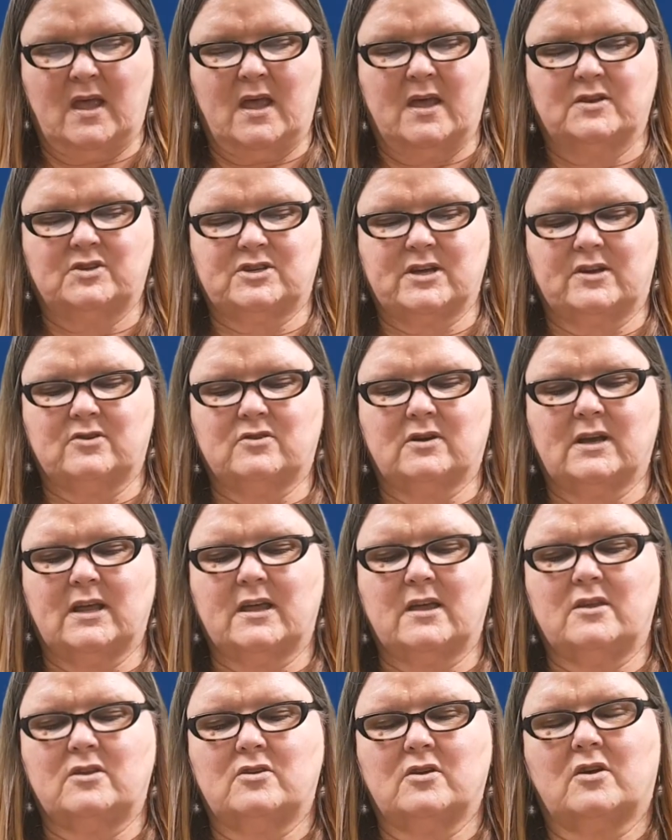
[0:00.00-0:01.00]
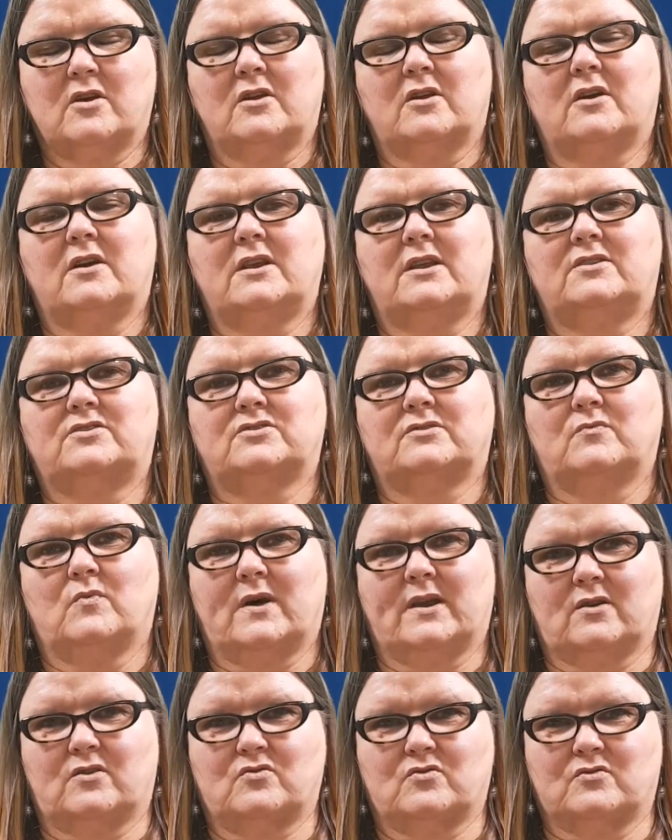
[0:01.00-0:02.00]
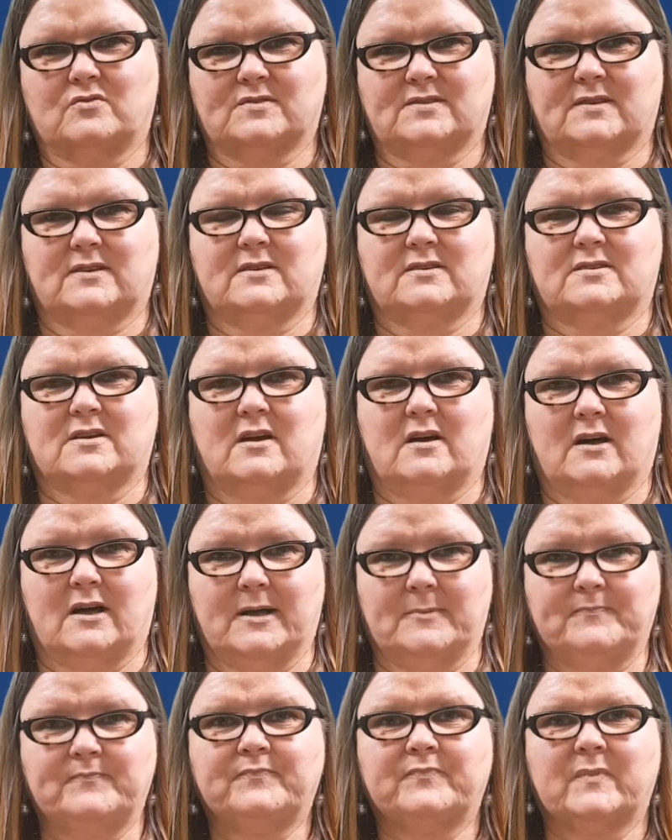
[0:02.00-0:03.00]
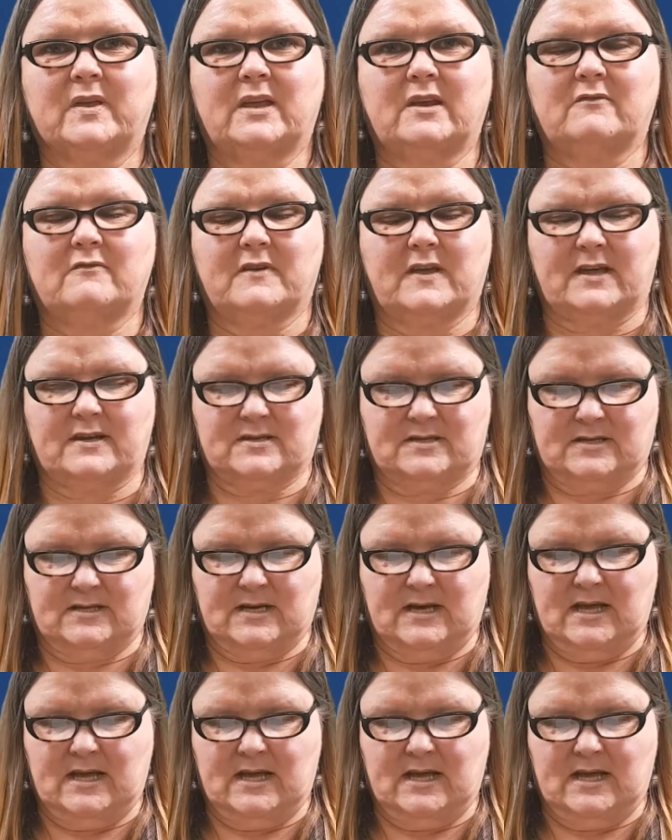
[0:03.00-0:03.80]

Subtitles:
Generally, you can only do one course at a time in VET.